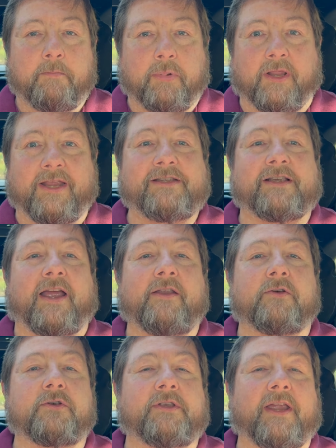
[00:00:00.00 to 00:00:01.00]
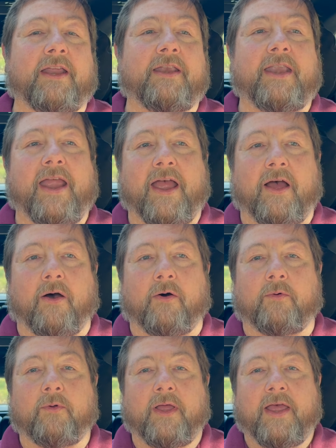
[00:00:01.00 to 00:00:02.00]
But at least I understand
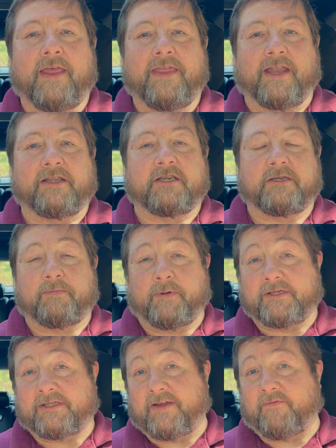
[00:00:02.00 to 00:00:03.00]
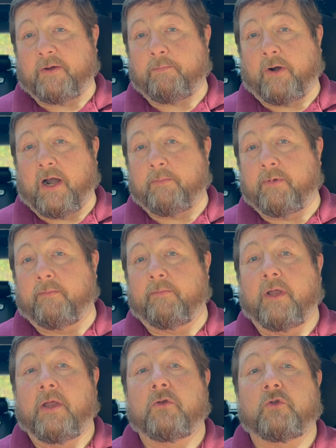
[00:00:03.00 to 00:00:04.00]
now that it's a specific
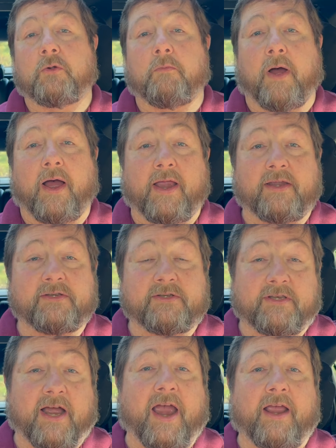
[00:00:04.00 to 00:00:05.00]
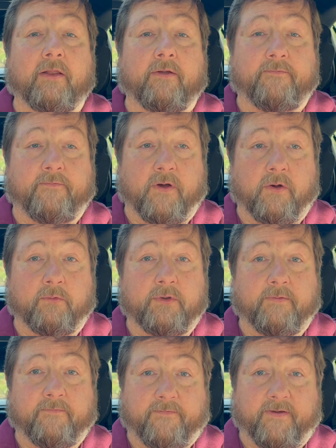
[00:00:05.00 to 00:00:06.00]
problem to my style of phone,
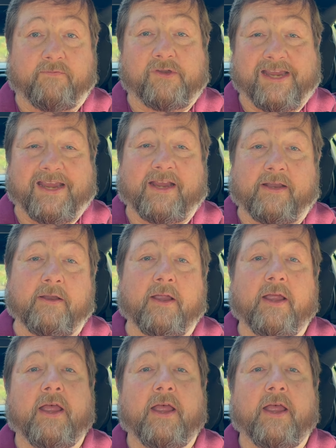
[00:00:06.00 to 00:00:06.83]
the 15,